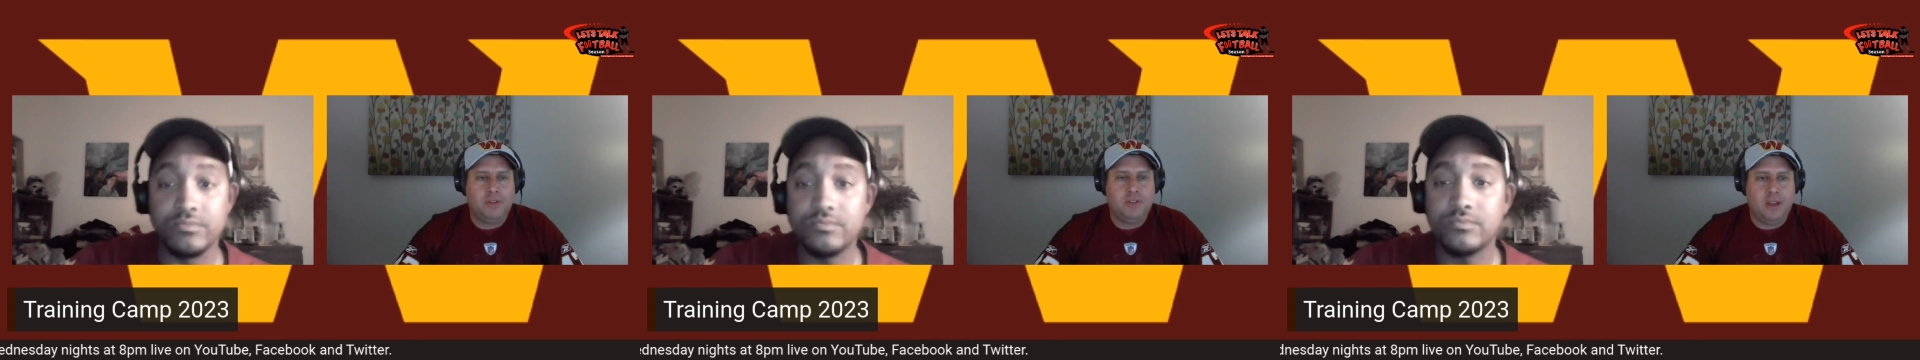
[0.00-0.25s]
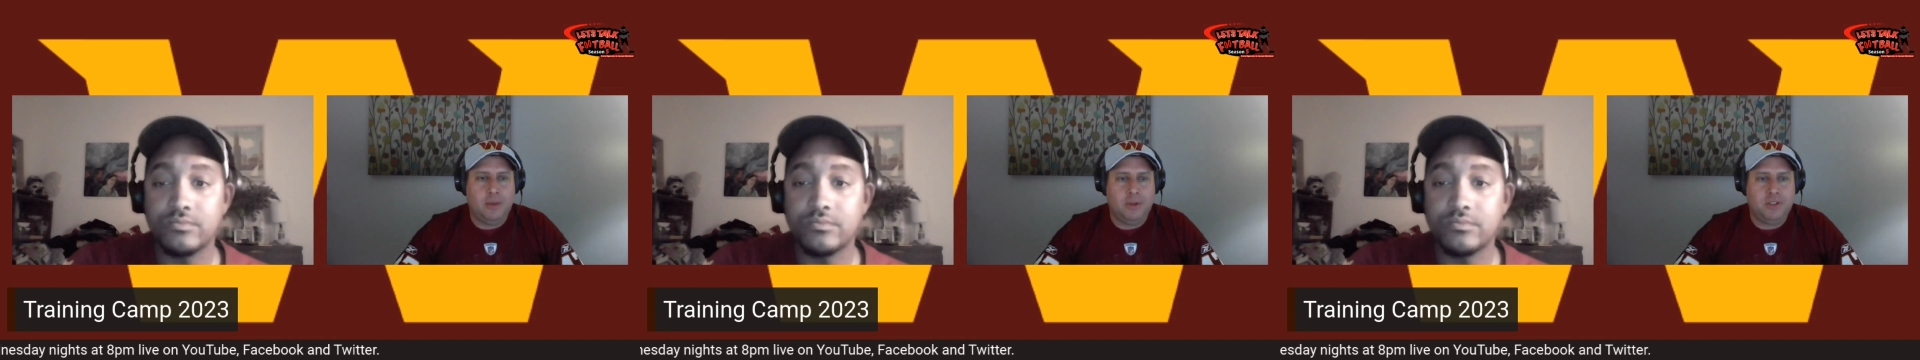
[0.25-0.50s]

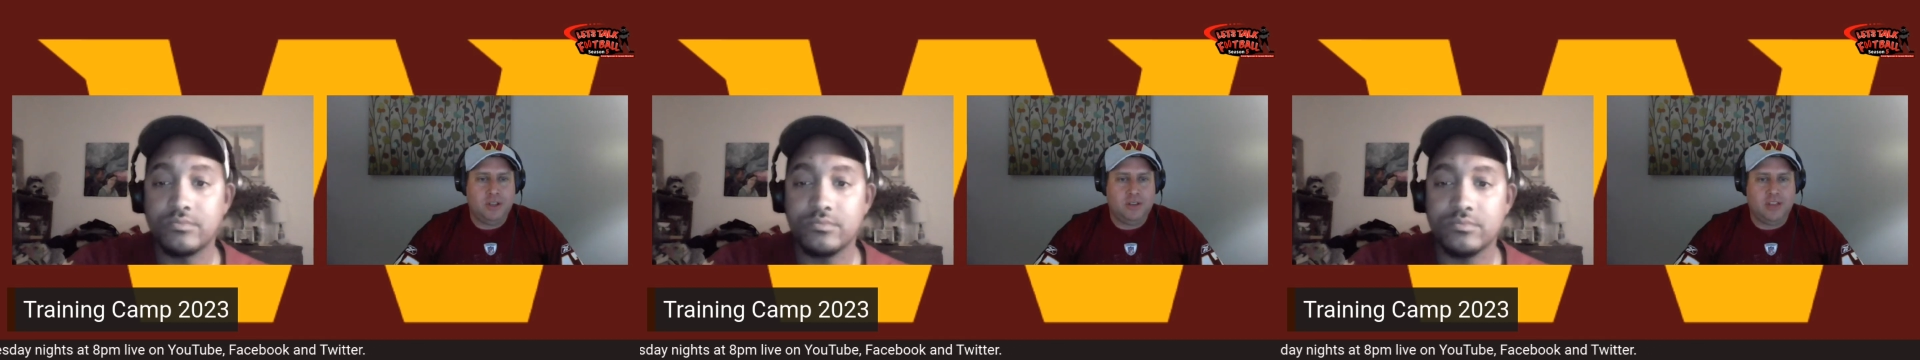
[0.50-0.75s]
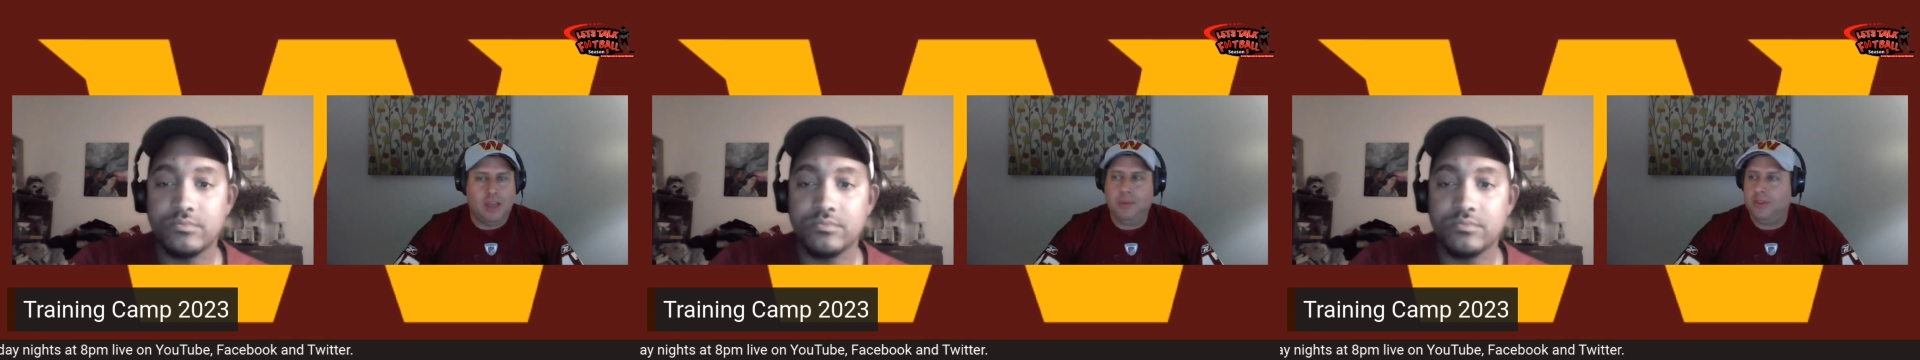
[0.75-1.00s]
Speaker 1: much how much
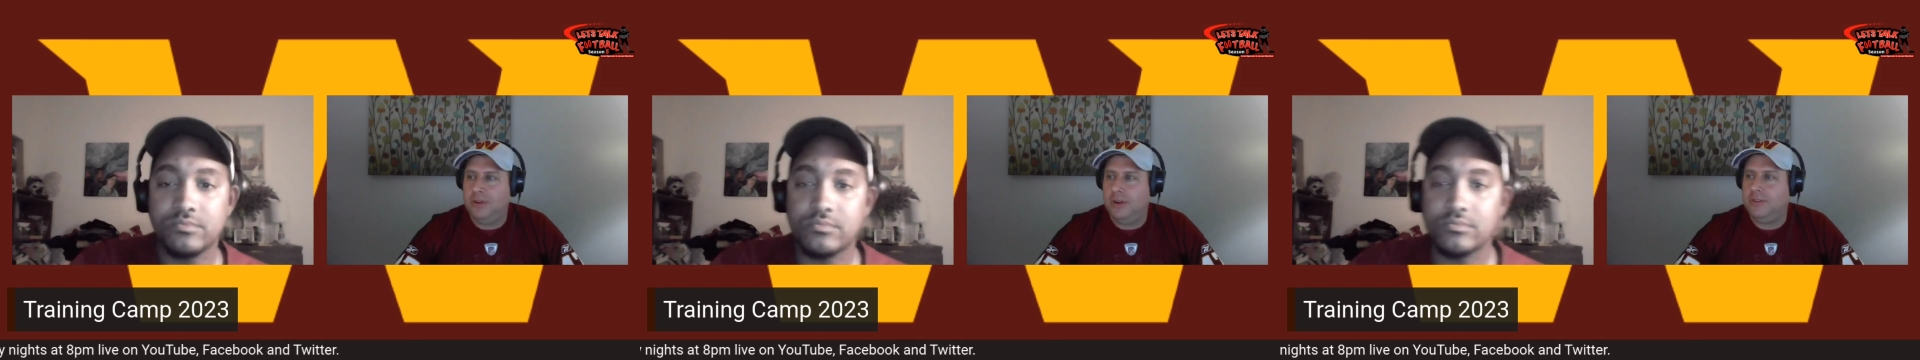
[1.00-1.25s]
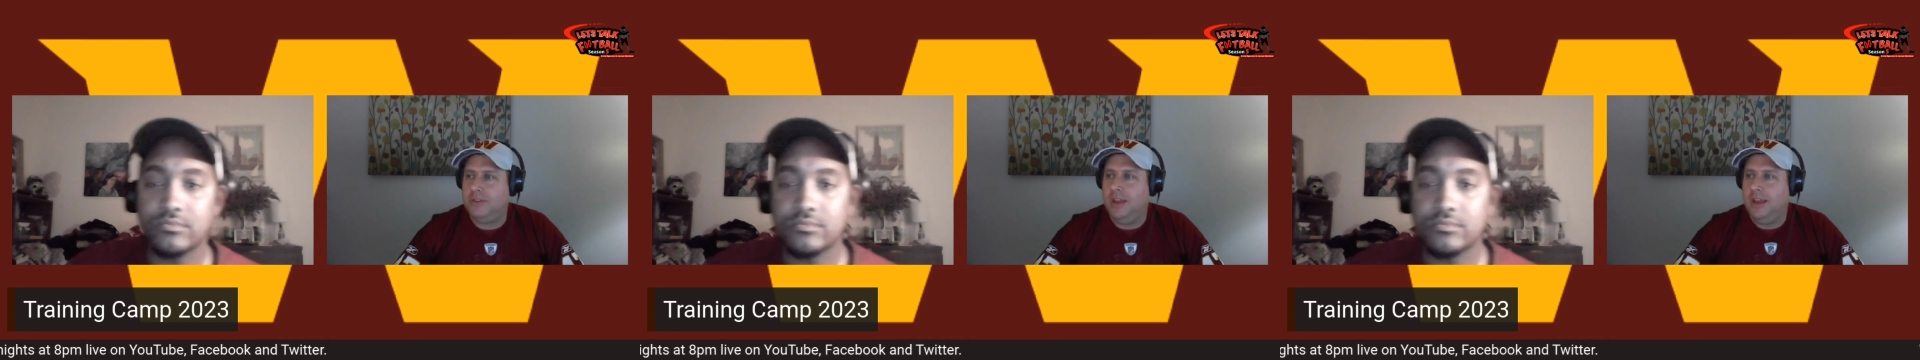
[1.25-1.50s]
excitement there
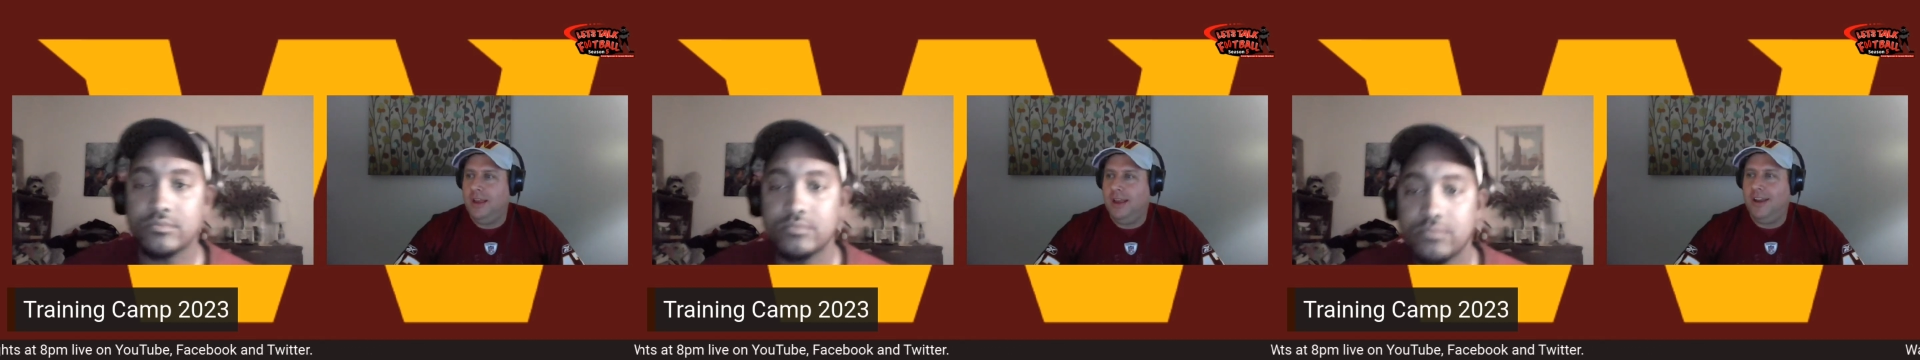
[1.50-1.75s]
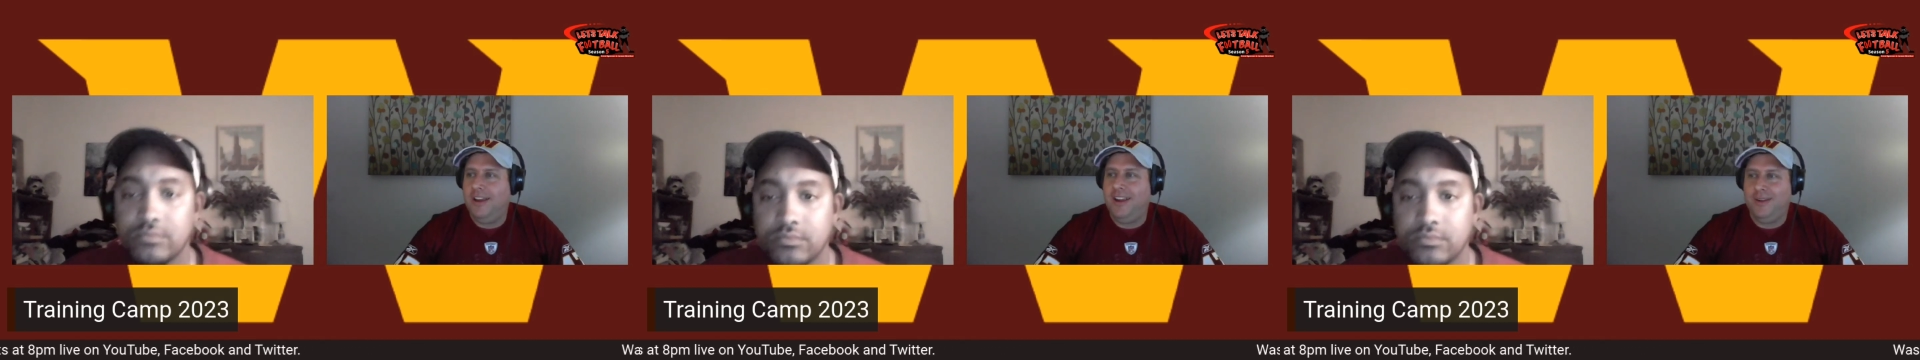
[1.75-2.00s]
is.
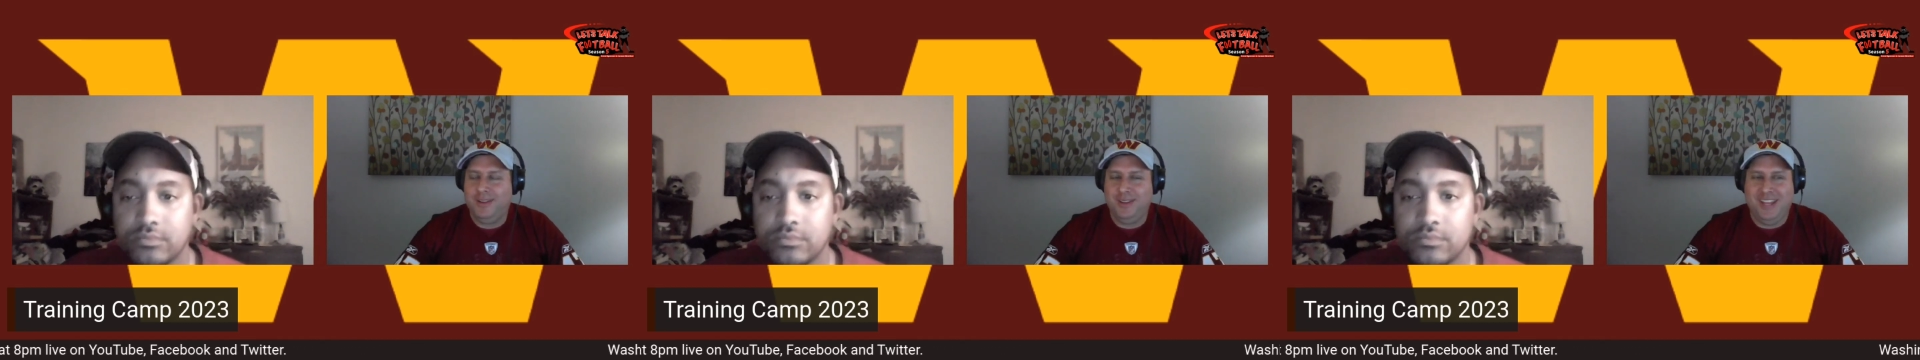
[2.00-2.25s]
Oh, here,